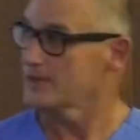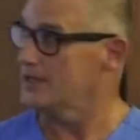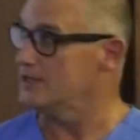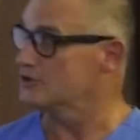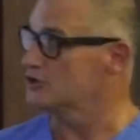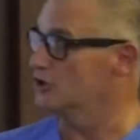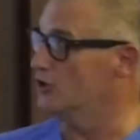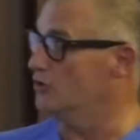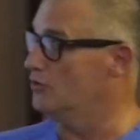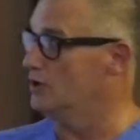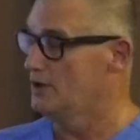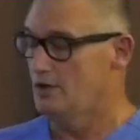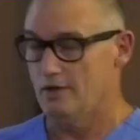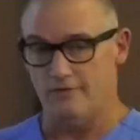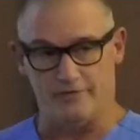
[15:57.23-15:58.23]
And
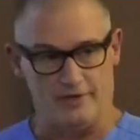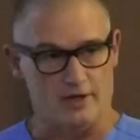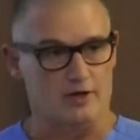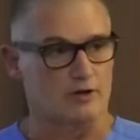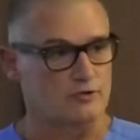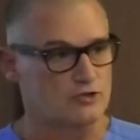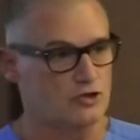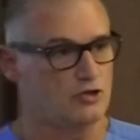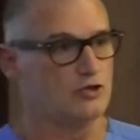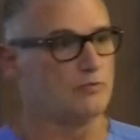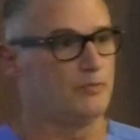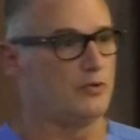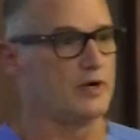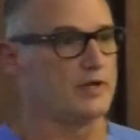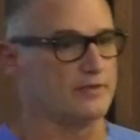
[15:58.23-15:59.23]
so they're to the
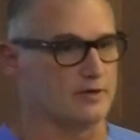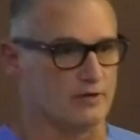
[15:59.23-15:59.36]
point